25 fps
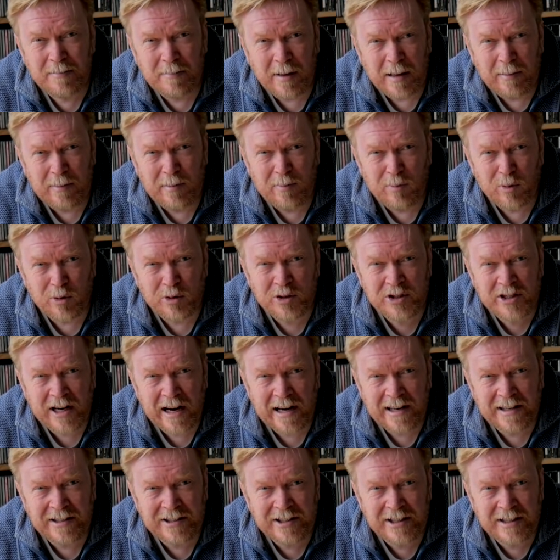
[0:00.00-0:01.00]
maybe more
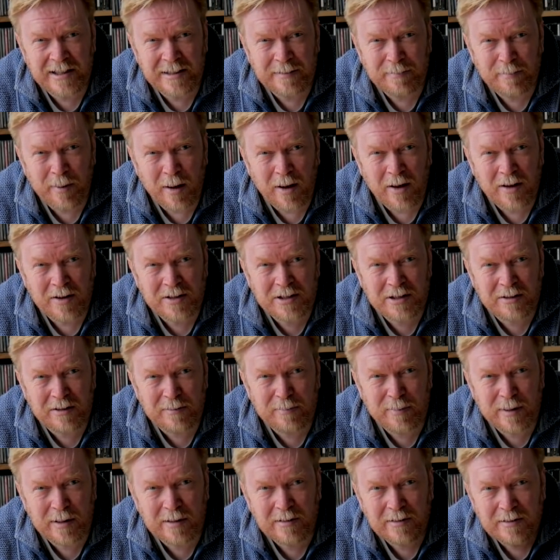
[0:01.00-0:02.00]
challenging parts of the
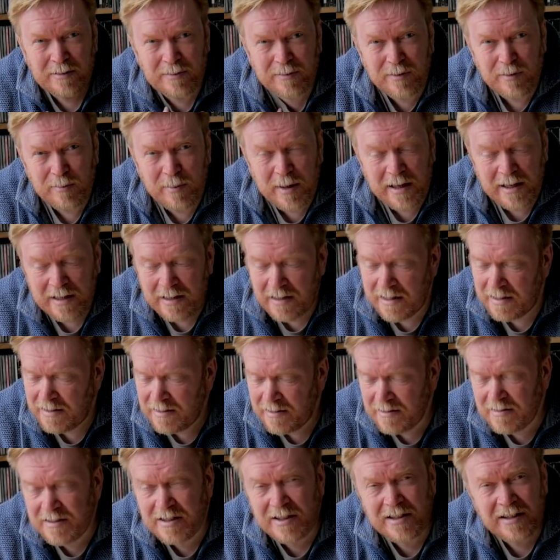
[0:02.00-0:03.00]
build for me
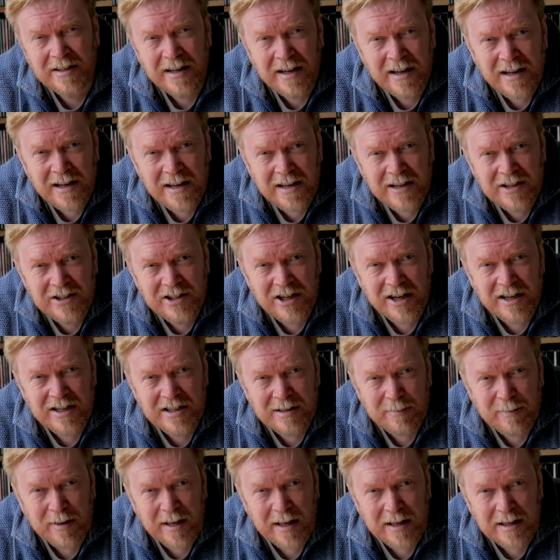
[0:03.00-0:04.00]
and share
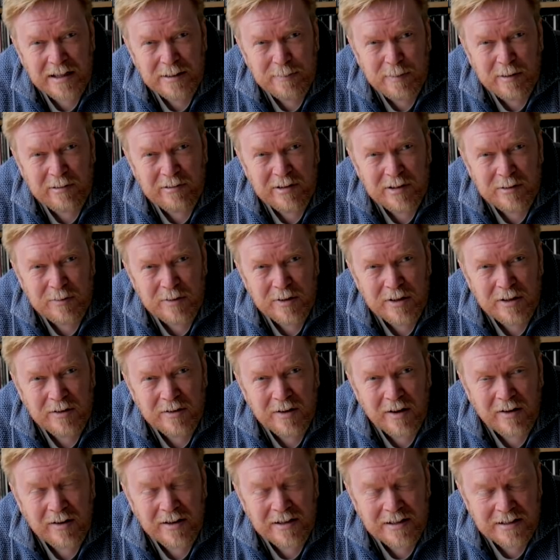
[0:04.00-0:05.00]
some of that experience with you
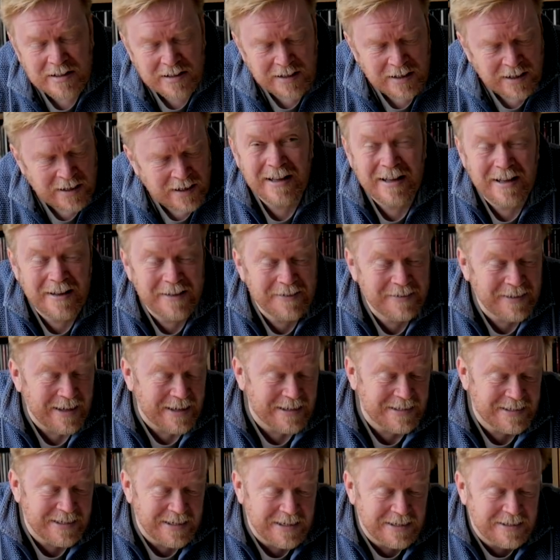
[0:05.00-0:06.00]
guys.
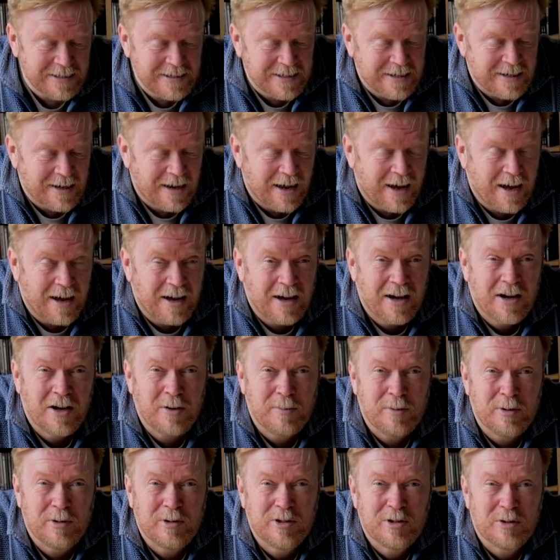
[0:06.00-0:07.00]
That's it. I uh,
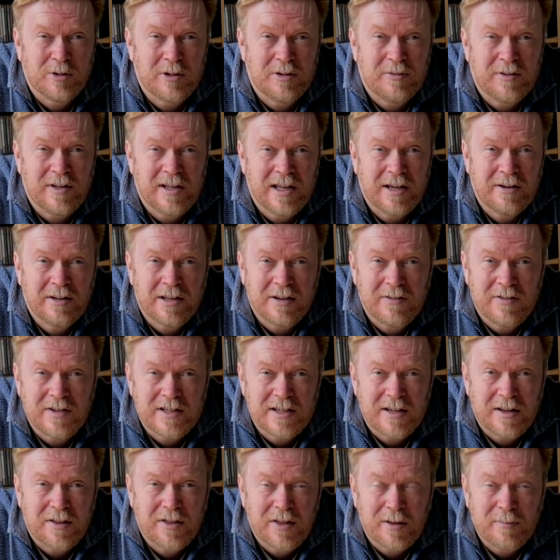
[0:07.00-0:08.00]
hope you enjoyed the video. Give
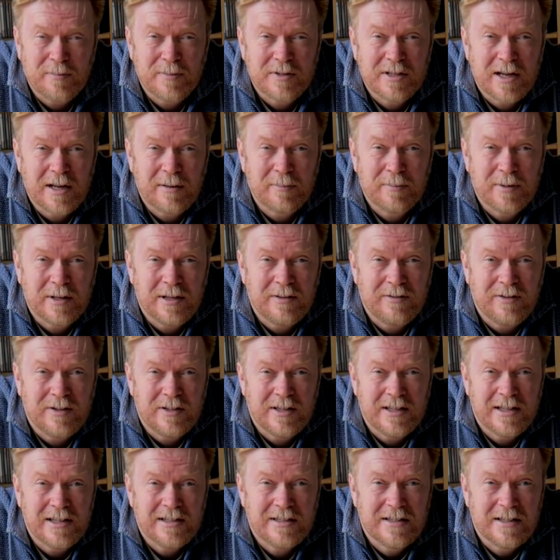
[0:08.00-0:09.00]
it a thumbs up if you
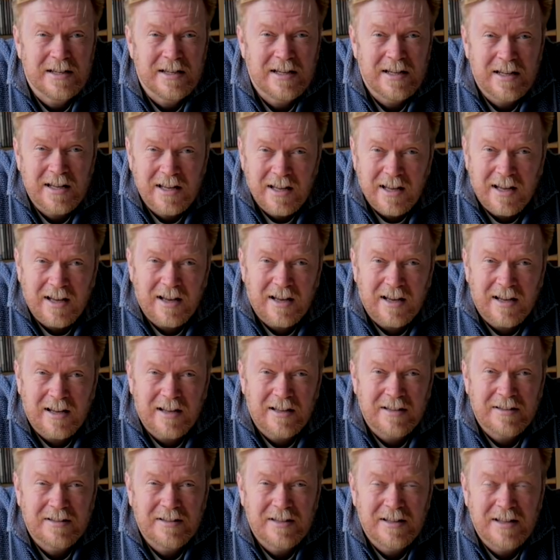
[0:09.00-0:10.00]
did.
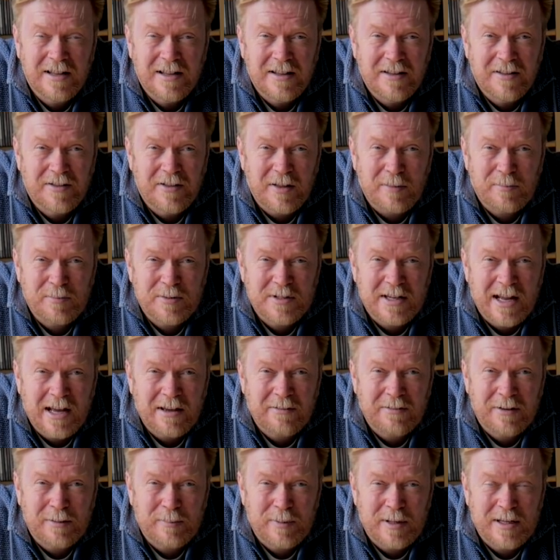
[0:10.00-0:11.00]
Uh, thumbs
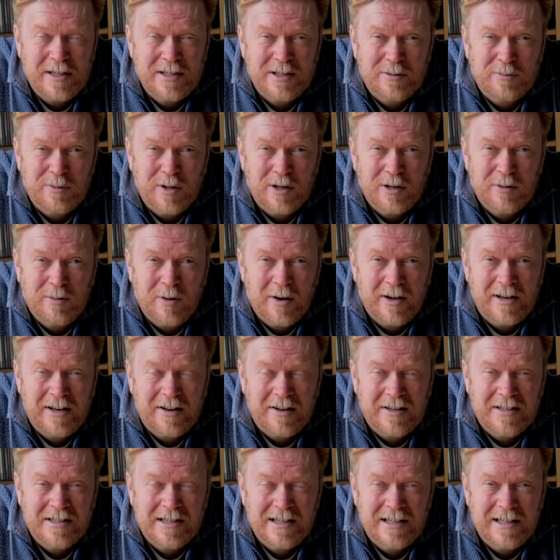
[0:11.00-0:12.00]
down appears to work quite
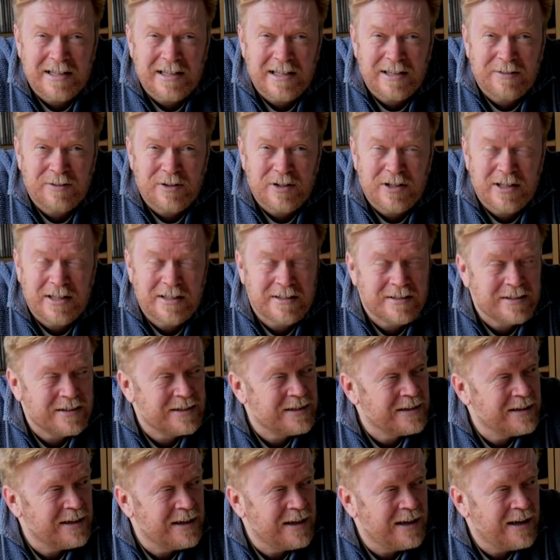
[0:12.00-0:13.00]
nicely if you
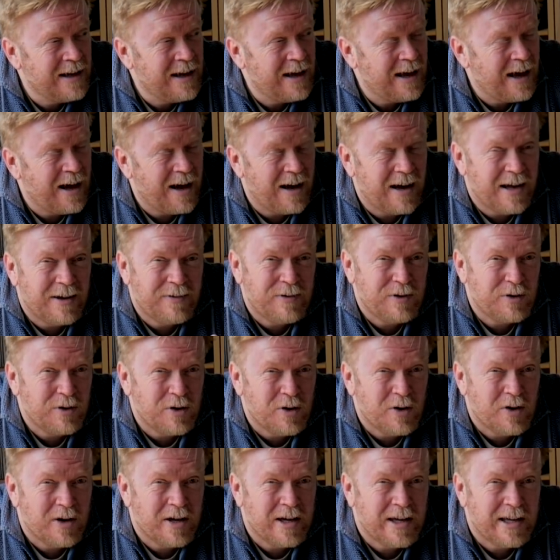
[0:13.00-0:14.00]
didn't. Uh, if you're
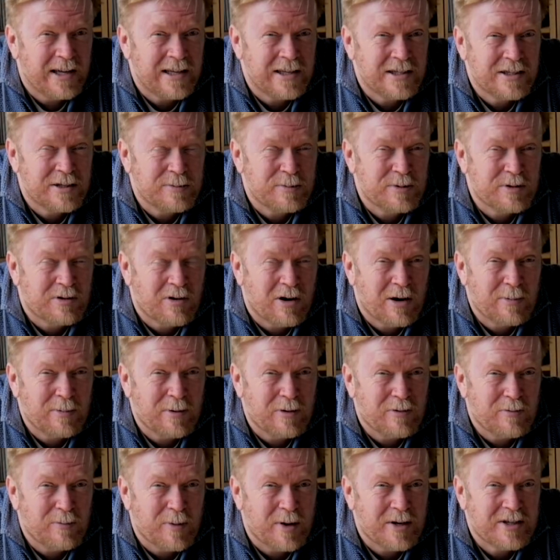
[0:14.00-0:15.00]
not a subscriber
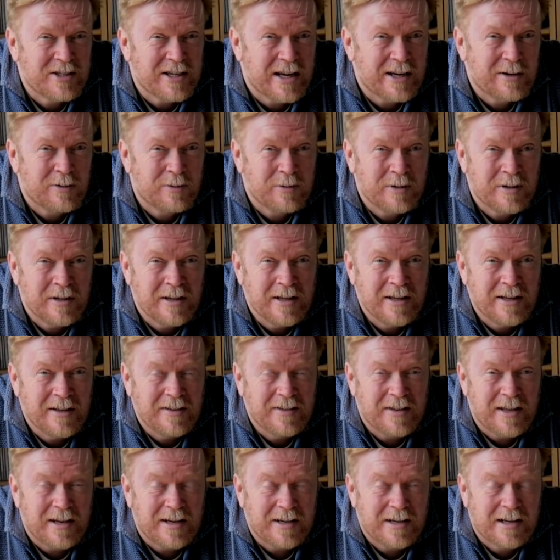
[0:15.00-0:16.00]
of my channel,
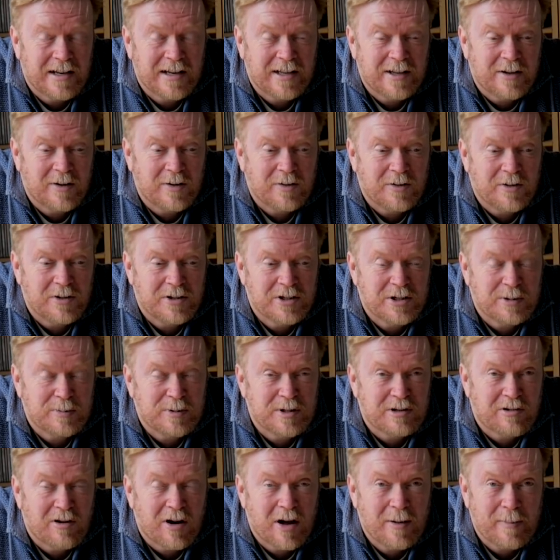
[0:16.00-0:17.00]
then click on the
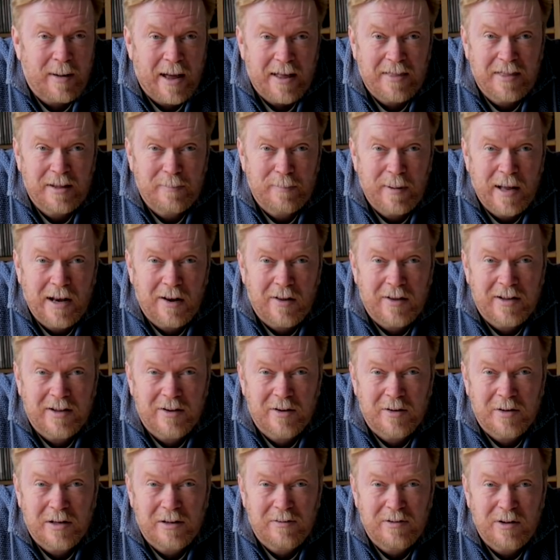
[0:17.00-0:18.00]
subscribe and the bell
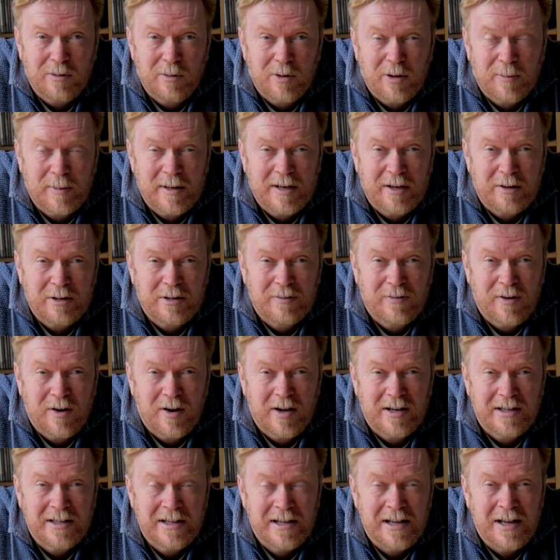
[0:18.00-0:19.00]
icon if you want to be
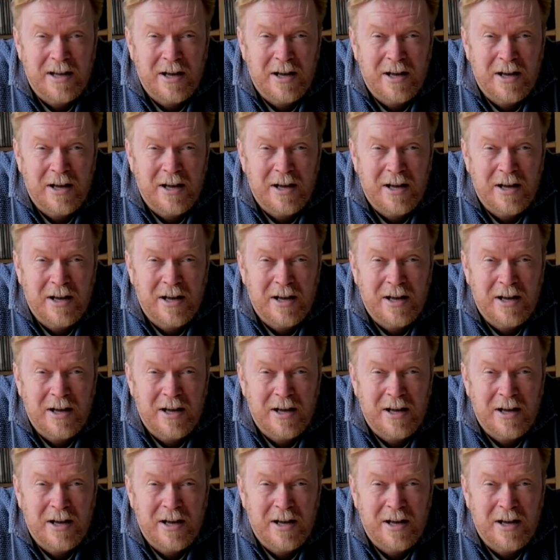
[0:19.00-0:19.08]
notified